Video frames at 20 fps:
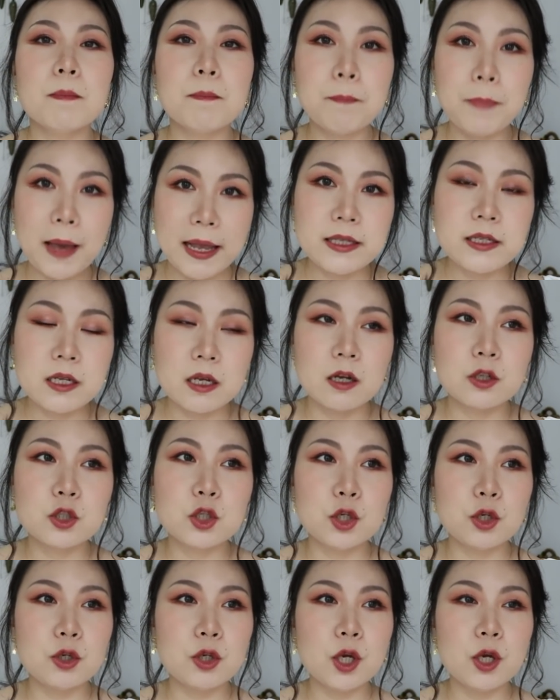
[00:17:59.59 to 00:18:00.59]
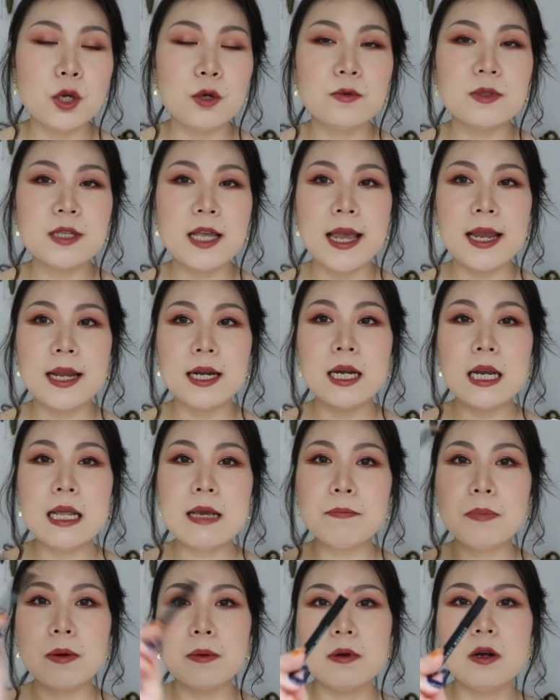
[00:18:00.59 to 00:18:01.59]
better to use a
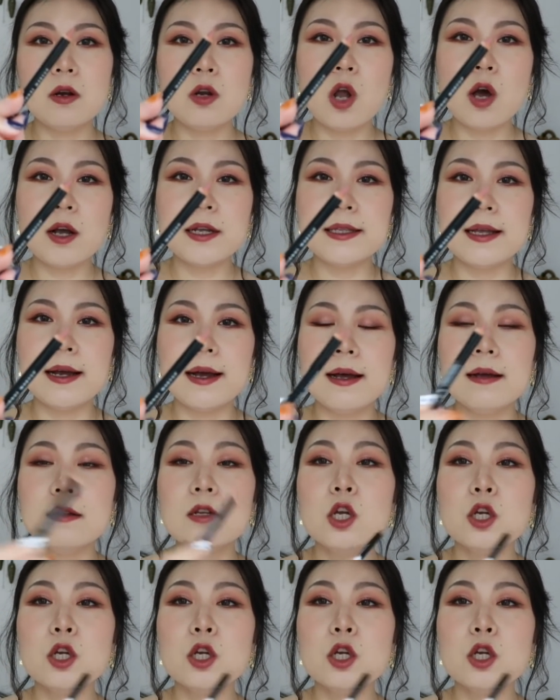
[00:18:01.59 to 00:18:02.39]
lip liner